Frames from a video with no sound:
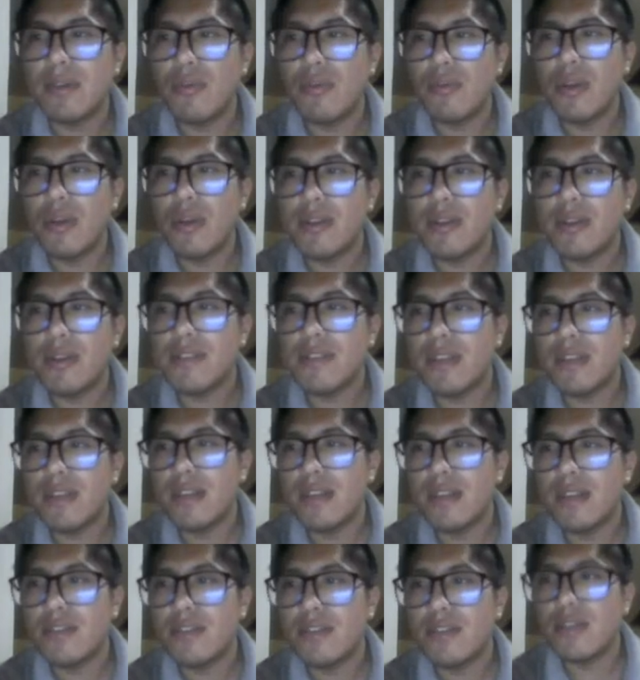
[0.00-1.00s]
we're
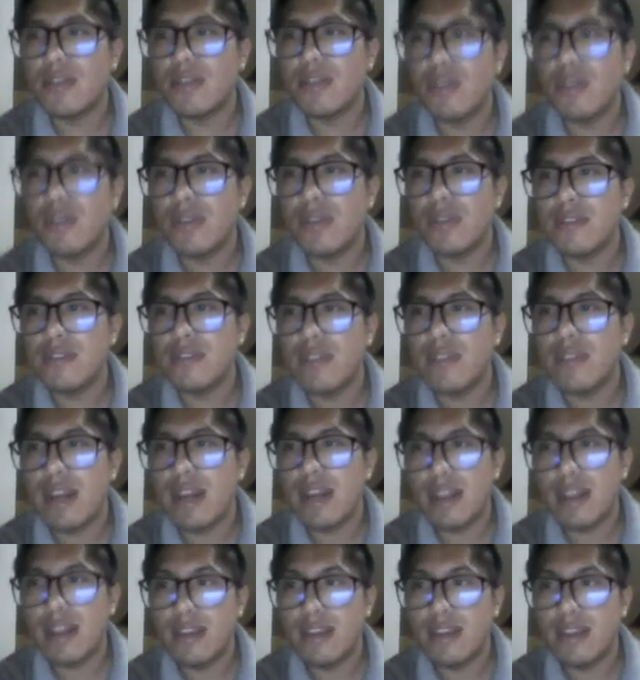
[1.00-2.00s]
seeing some
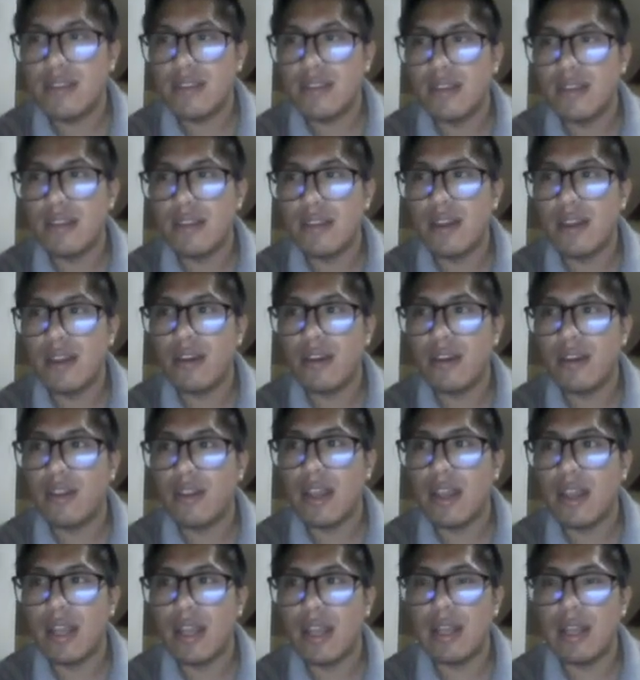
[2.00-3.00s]
strategies that they are going to
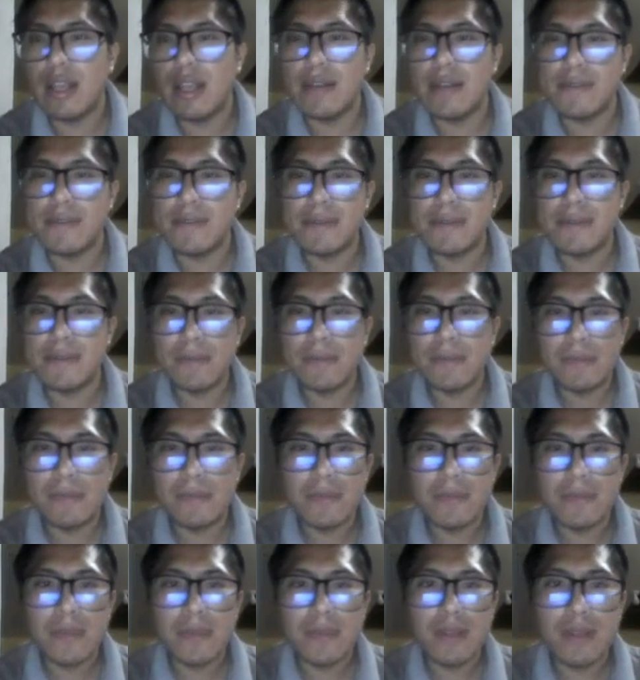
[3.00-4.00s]
help us.
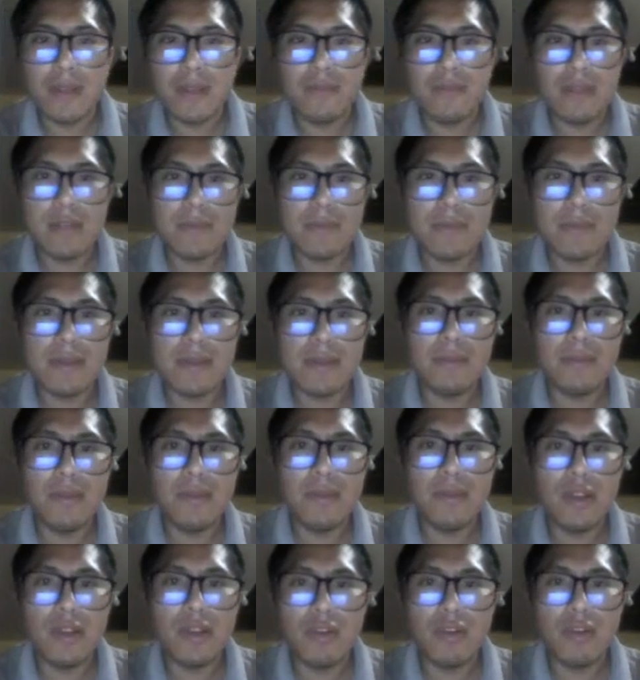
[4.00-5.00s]
For example,
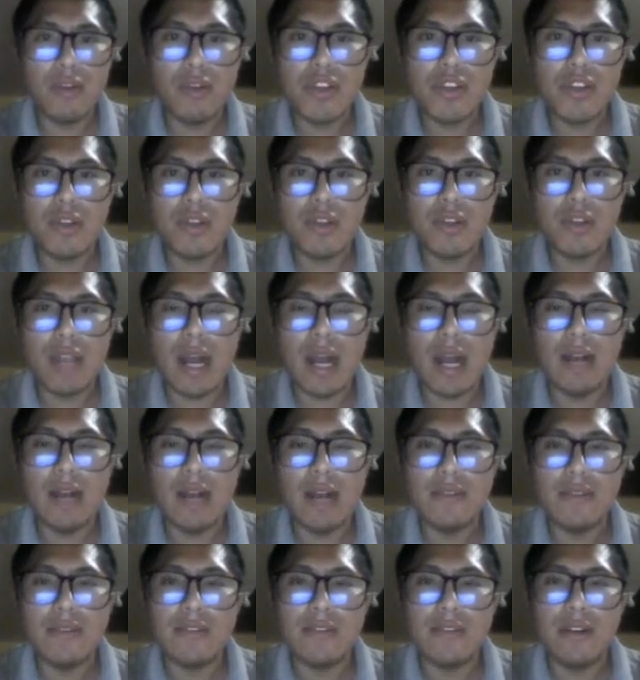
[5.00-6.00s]
question,
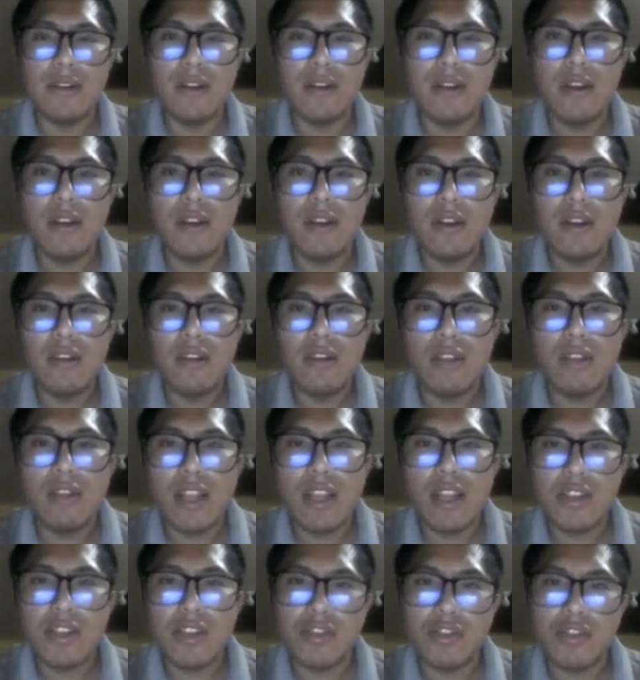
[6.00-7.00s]
answer,
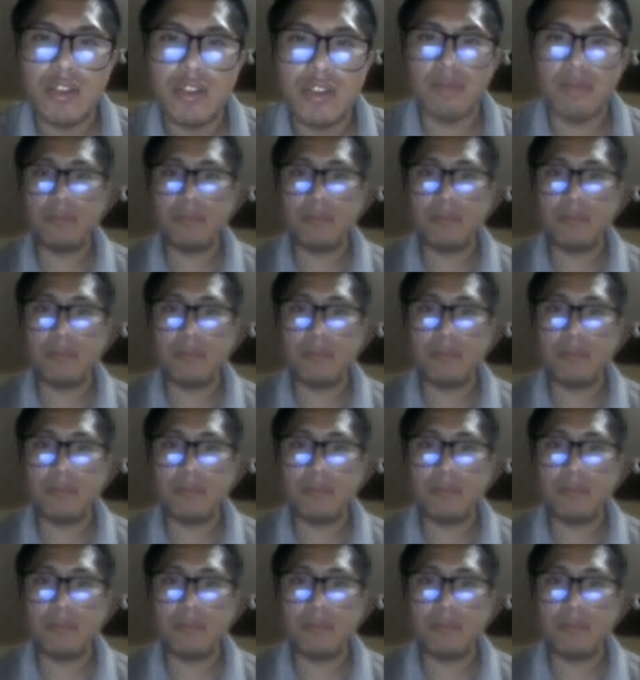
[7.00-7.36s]
relationship.